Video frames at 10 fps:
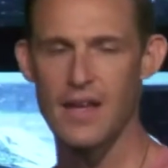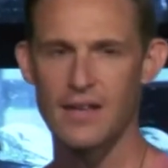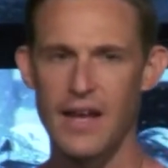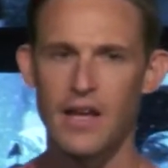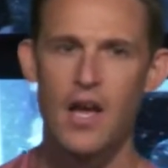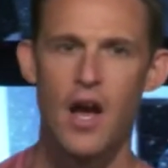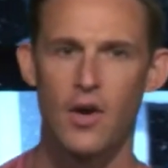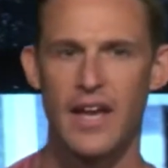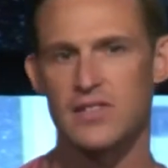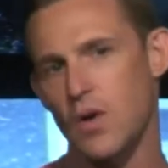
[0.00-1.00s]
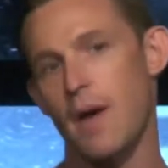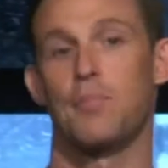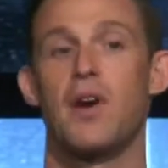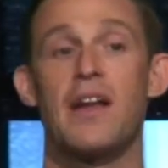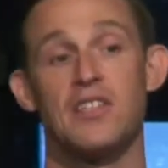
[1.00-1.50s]
like, okay, so I
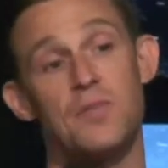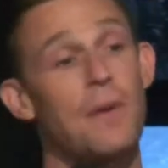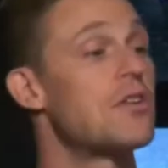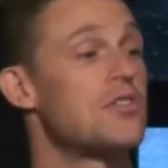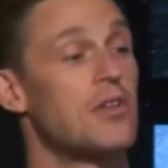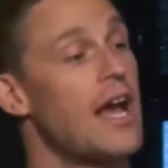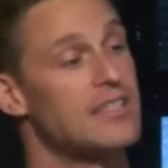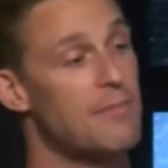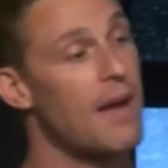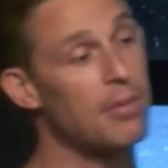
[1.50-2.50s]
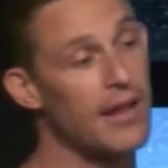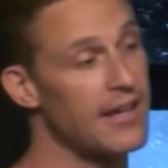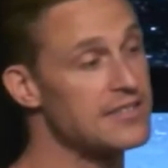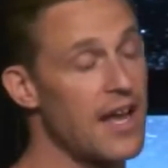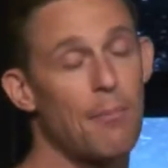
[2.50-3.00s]
pray to spiritualize my
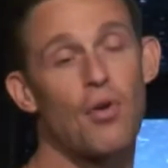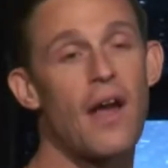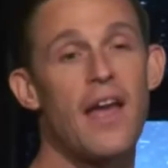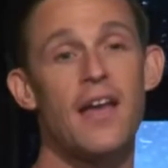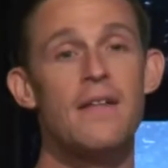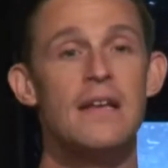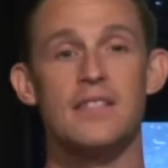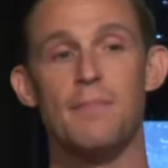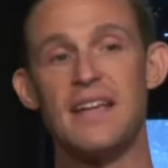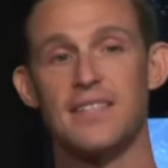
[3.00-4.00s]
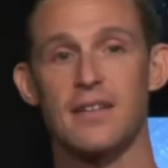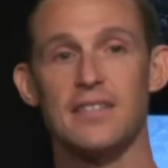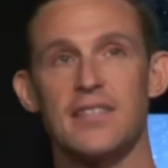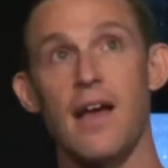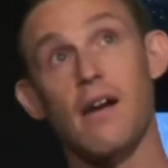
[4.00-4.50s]
plans. I pray to basically
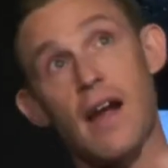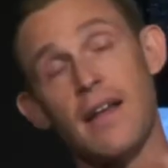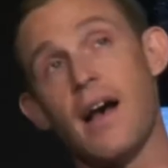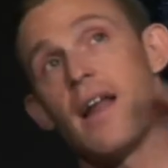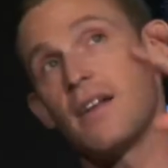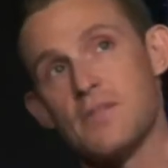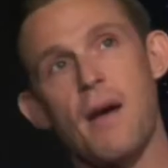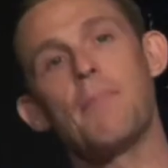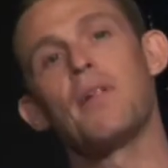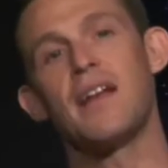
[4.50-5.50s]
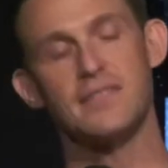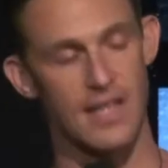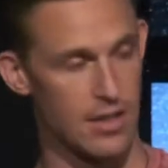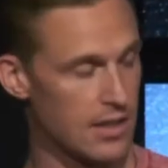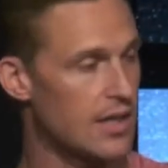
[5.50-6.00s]
say, all right, God, here's my plans. Now
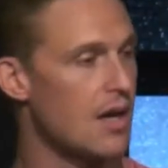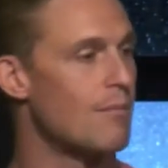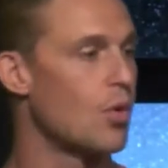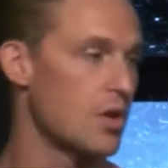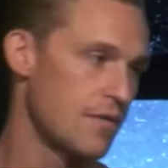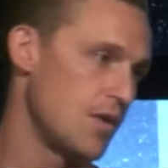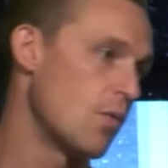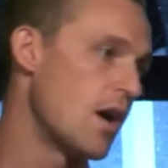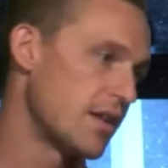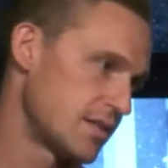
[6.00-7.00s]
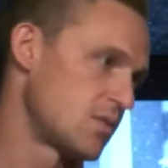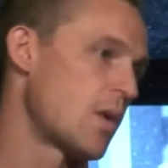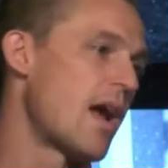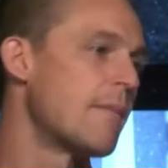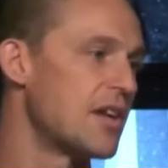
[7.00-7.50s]
you can get on board if you want. This is
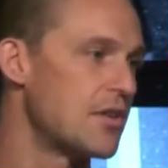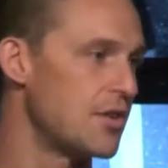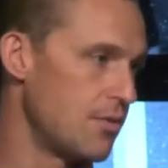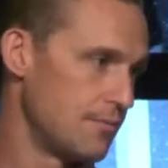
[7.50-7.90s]
what I'm going to do.